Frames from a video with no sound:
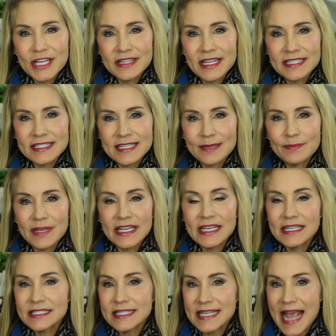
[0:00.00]
head they sent me
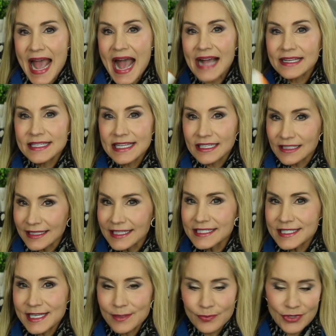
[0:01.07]
is the Acne
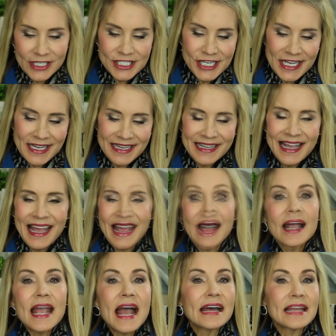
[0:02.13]
Cleansing Brush Head.
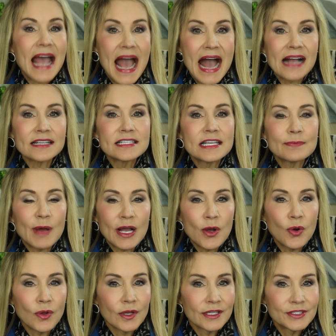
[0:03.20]
I had acne my
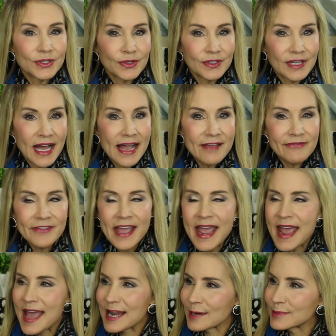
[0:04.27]
whole adult life life.
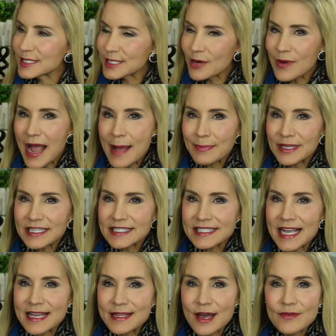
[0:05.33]
And I'm so happy to
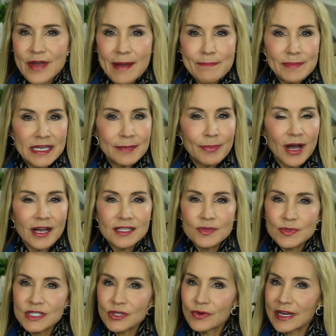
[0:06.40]
say, though, that
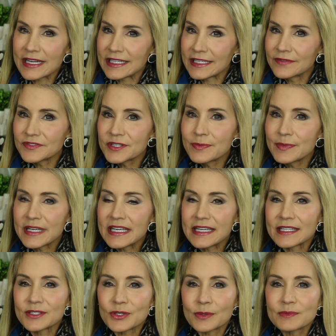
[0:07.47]
menopause was a great gift to me
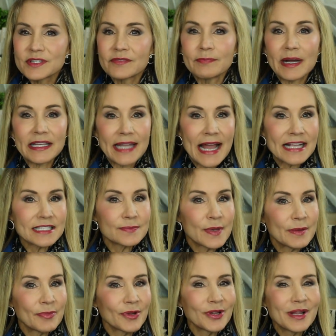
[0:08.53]
in terms of my last
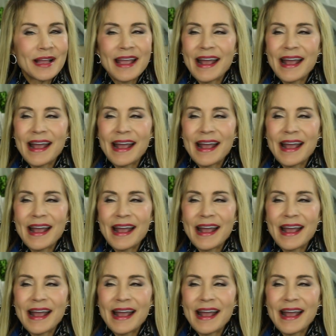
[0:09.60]
pimple.